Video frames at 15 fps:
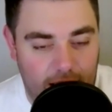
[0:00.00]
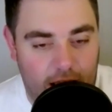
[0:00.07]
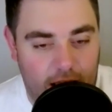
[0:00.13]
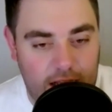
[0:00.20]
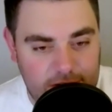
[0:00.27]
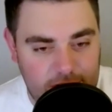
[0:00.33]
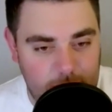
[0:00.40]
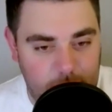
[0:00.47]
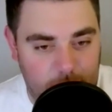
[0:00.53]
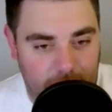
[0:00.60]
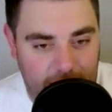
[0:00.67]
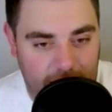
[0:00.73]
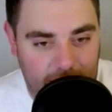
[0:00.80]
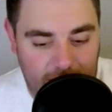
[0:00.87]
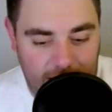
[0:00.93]
hustle
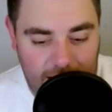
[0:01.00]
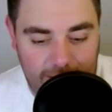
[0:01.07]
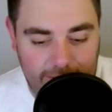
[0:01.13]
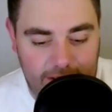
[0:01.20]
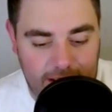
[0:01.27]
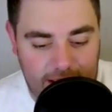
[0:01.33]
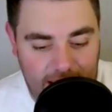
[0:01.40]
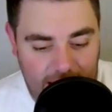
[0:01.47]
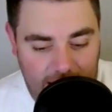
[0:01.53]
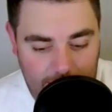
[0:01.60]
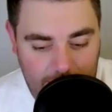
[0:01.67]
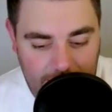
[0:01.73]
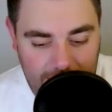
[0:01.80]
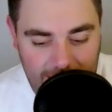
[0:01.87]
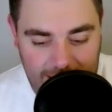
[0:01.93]
player of the
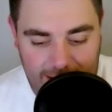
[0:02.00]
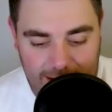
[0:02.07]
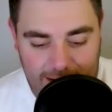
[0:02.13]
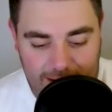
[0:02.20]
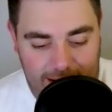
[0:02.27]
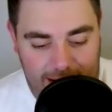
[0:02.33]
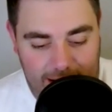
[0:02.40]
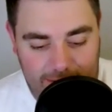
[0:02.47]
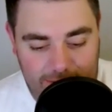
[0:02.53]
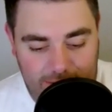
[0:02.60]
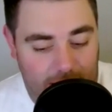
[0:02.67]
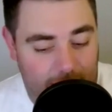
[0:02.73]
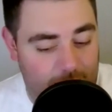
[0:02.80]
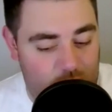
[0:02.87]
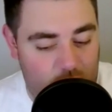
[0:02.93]
game. Now,
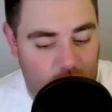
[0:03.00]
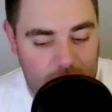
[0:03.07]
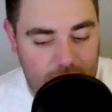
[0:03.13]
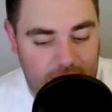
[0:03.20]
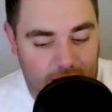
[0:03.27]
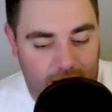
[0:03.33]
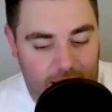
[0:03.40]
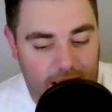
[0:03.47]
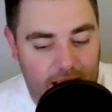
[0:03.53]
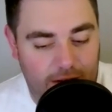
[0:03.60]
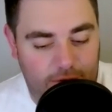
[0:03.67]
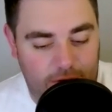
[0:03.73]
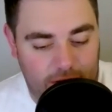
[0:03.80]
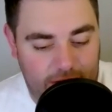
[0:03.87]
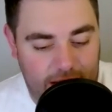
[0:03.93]
I'm sure there's a
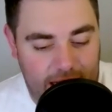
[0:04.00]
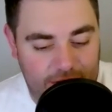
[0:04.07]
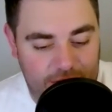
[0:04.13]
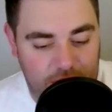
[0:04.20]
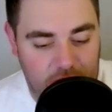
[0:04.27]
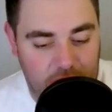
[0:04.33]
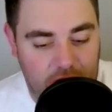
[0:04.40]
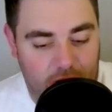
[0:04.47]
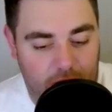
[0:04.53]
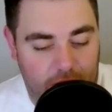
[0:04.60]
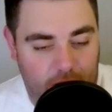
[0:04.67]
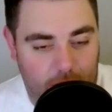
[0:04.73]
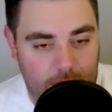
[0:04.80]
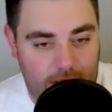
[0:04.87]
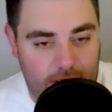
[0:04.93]
handful of guys you could go
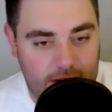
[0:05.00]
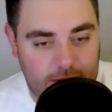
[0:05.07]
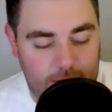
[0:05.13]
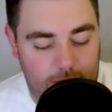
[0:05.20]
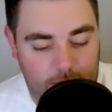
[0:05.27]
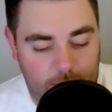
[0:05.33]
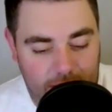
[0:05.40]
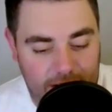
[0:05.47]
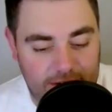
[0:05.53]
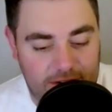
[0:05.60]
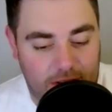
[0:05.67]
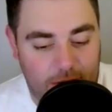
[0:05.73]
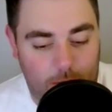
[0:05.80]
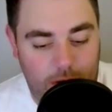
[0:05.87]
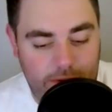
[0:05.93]
here with this one, but is
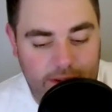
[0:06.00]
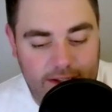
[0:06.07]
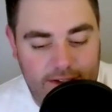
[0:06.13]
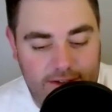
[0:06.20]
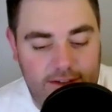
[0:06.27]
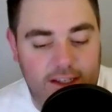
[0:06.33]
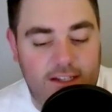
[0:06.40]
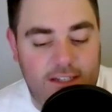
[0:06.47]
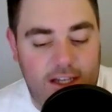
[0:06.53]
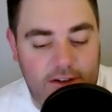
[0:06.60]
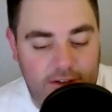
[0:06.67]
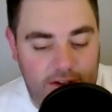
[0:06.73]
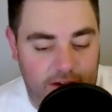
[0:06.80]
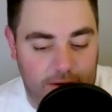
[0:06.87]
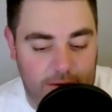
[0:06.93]
there one that sticks
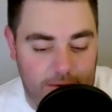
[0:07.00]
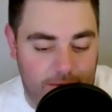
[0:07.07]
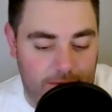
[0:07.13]
out to you?